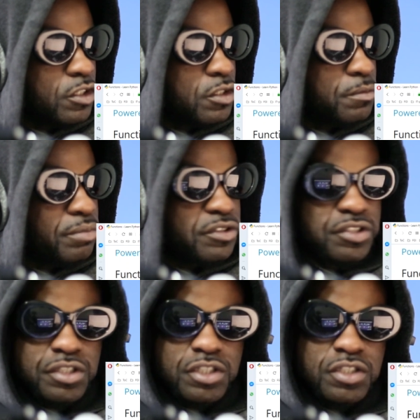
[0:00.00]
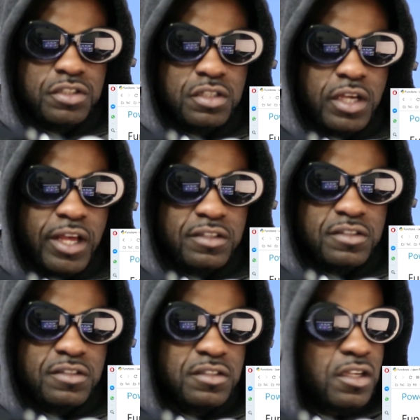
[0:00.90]
percentage
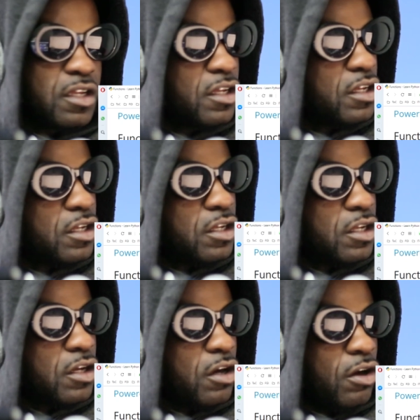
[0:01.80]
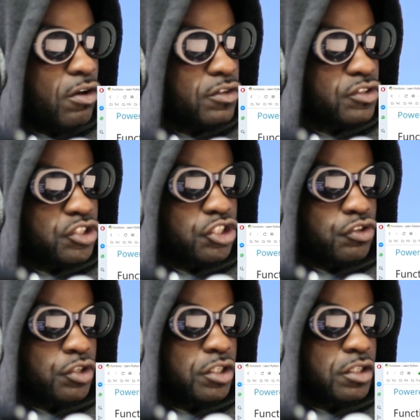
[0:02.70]
%s calls a
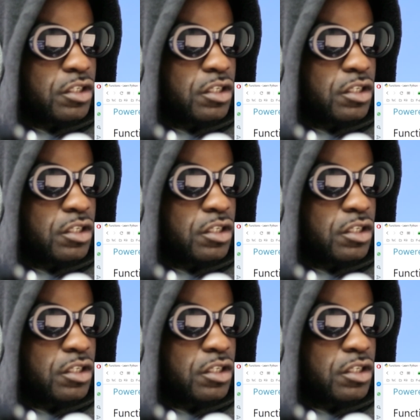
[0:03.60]
string